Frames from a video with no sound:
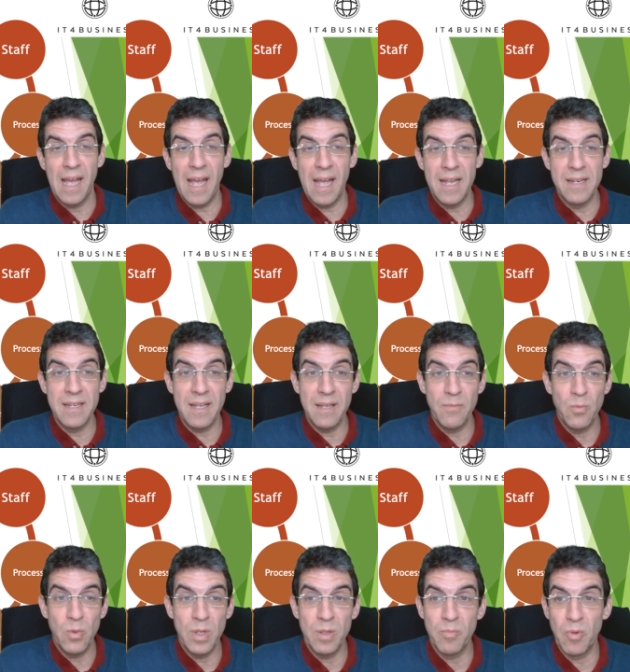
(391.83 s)
And it
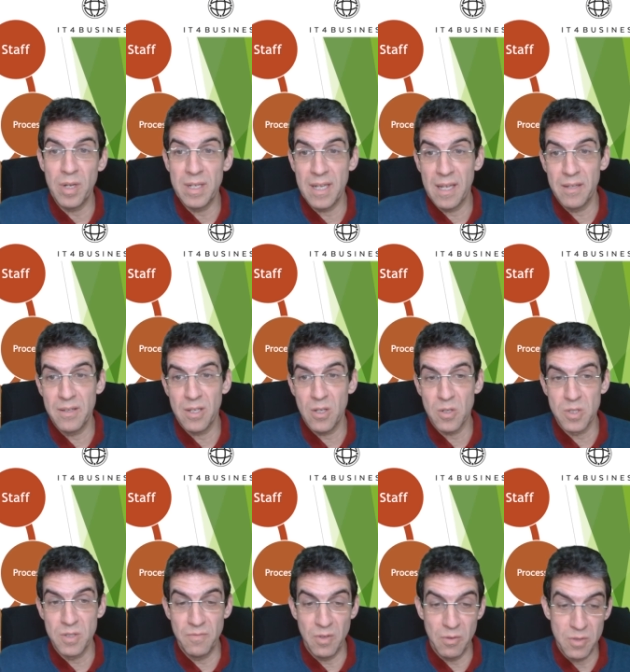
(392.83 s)
will bring down the
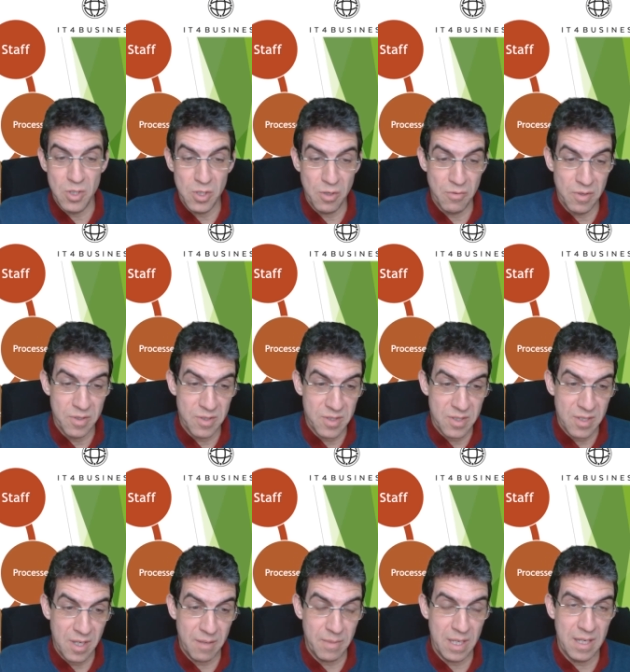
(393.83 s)
cost of your insurance.
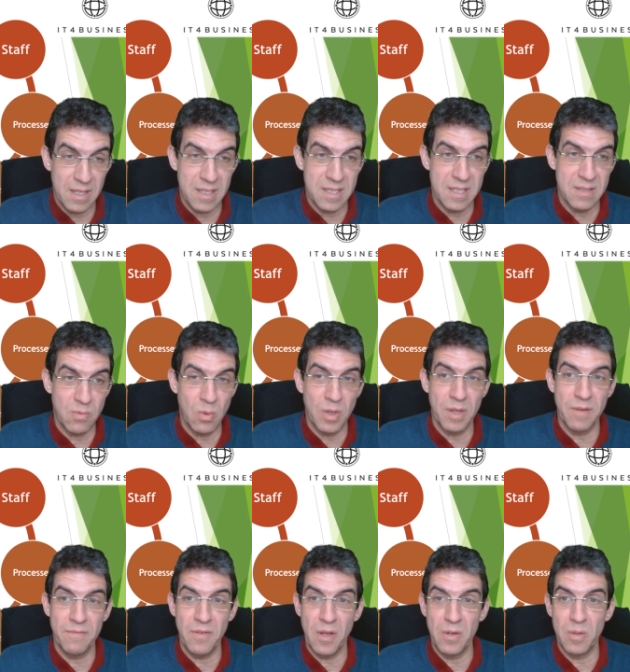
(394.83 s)
I mean, this is one of
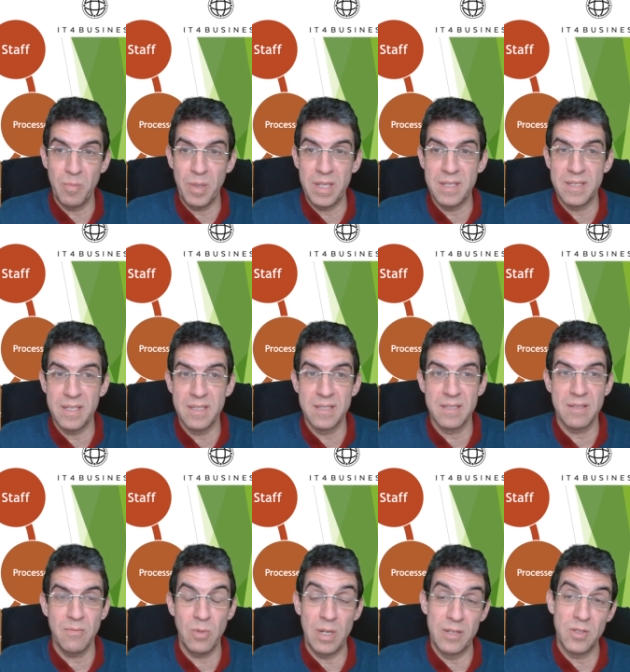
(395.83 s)
the final
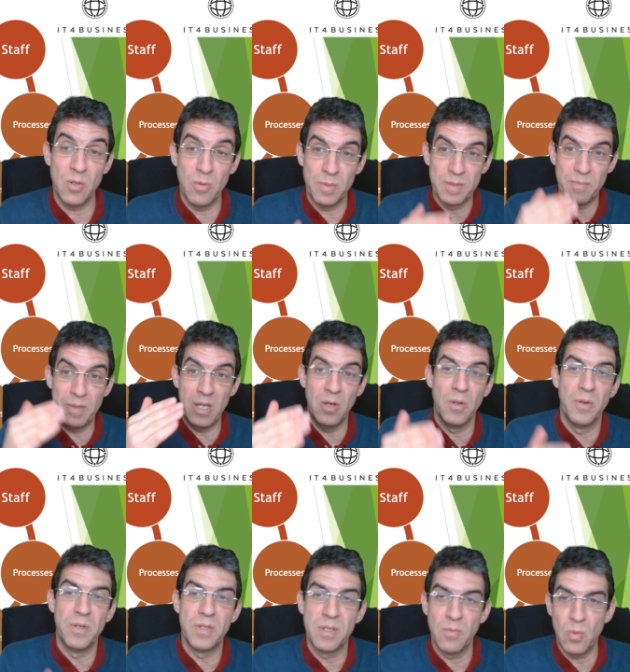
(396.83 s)
pieces. Well, it's almost
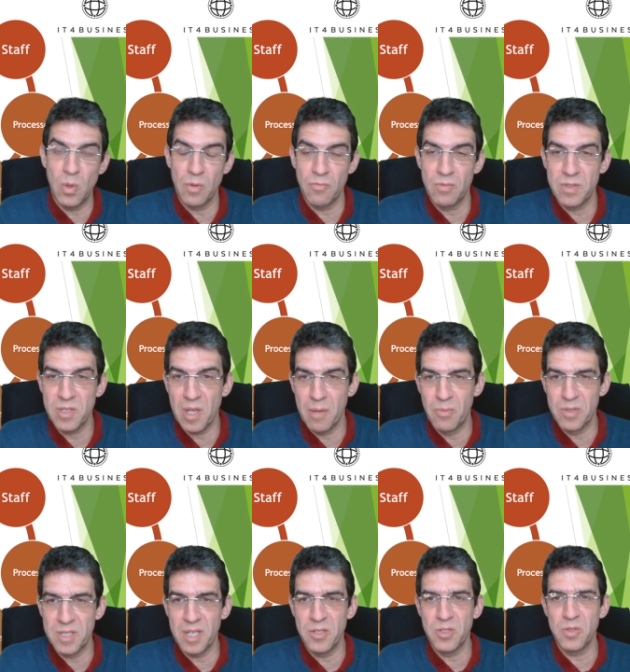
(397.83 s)
beyond what Cyber
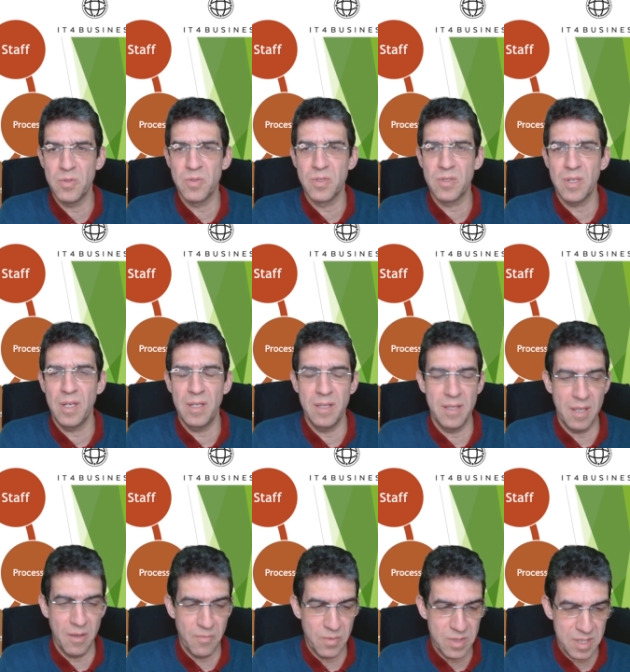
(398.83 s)
Essentials, uh, the
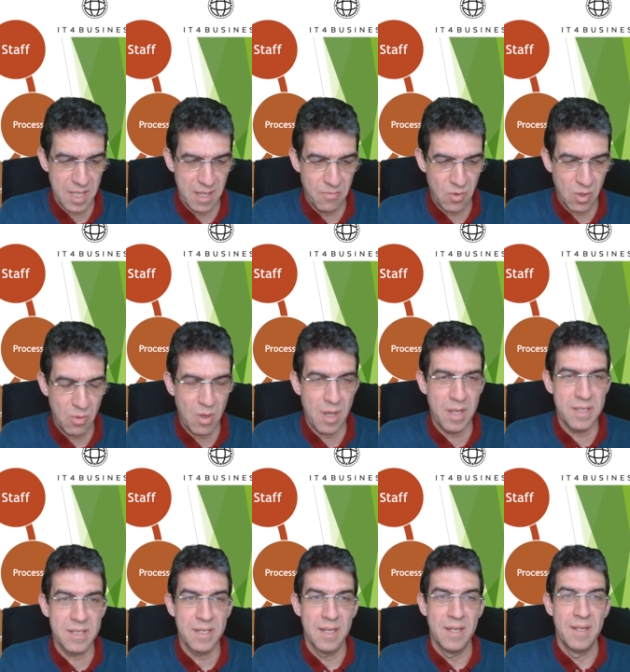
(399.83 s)
government scheme,
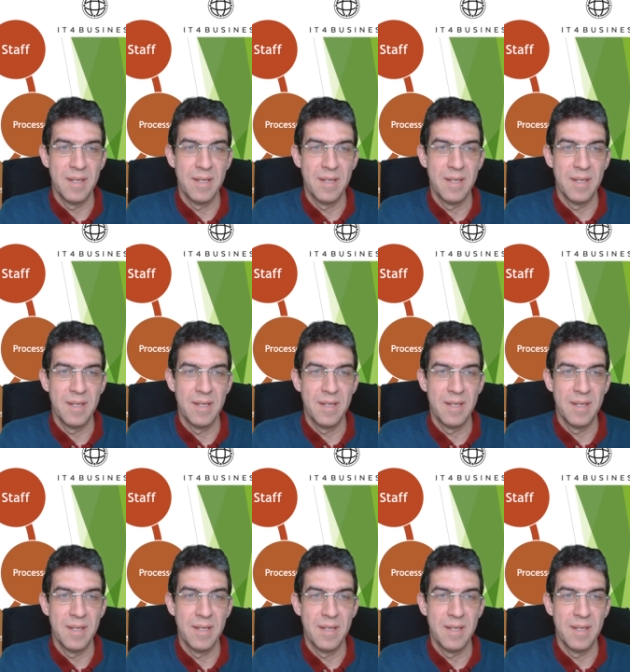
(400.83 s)
requires.